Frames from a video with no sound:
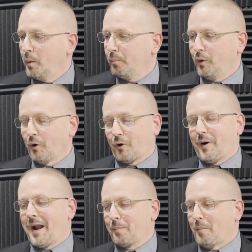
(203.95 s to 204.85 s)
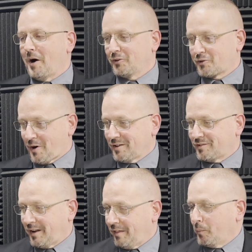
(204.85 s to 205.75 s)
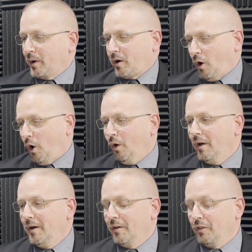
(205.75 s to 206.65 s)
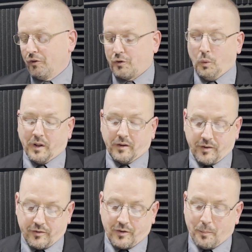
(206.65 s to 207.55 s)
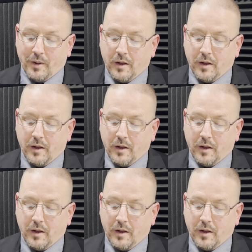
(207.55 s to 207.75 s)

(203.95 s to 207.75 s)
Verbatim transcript: bureaucratic monstrosity that we call the schooling system.